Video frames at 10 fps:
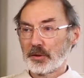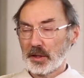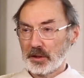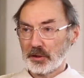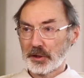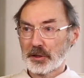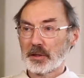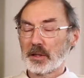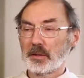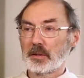
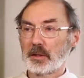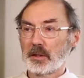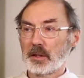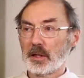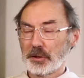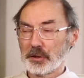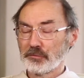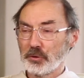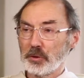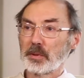That's as a
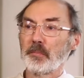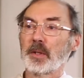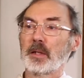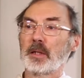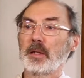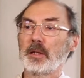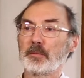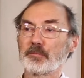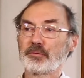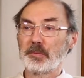group
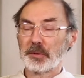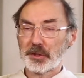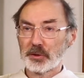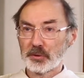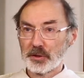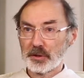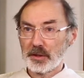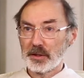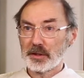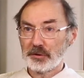in Prima
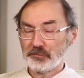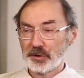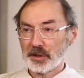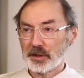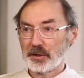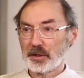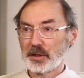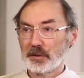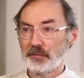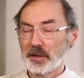Secundae
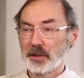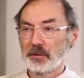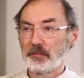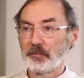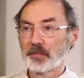111.